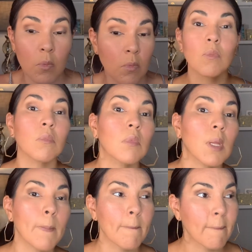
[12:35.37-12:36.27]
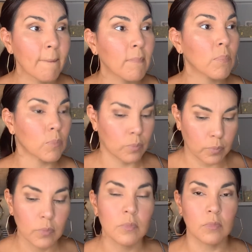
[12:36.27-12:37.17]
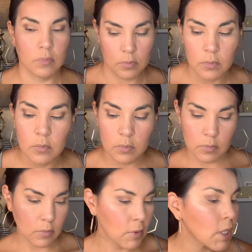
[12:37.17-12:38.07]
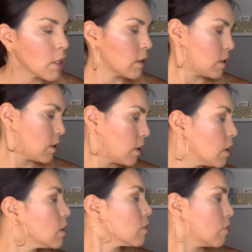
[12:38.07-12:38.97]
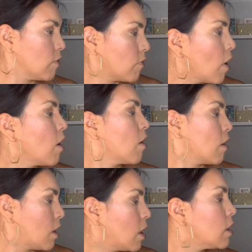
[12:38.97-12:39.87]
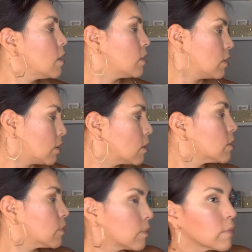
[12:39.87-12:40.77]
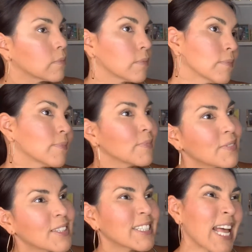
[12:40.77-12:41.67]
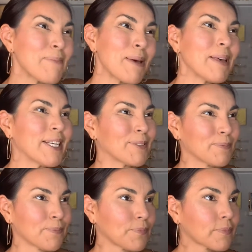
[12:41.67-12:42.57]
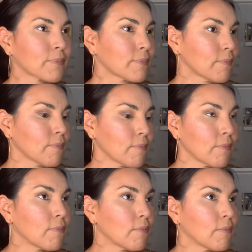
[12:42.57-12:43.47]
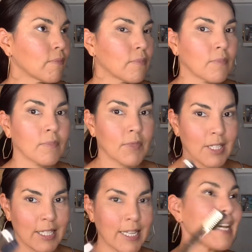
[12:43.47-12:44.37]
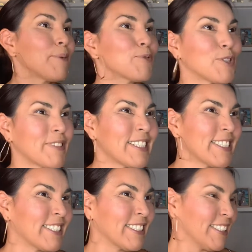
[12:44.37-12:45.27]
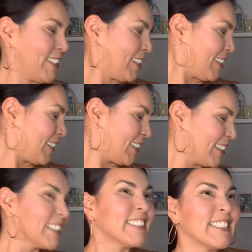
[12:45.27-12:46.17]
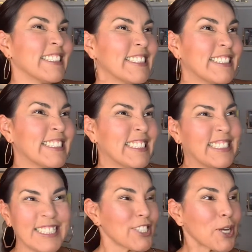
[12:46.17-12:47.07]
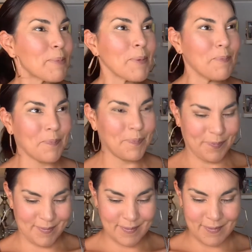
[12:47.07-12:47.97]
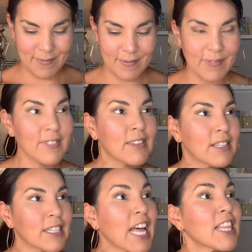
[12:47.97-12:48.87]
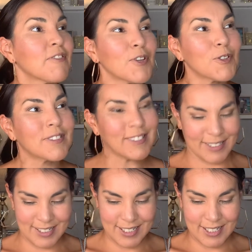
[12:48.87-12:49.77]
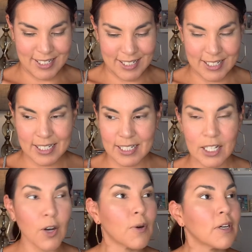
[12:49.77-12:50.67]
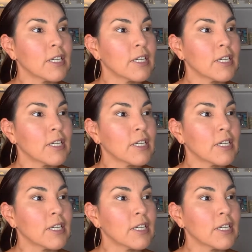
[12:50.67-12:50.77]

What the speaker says: As I'm doing this, I can hear my younger son Colin popping in to say hi. I love the way my face lights up when I see him. He is such a sweetheart. You'll see me say, "I love you, son," and bye. He is just so cute.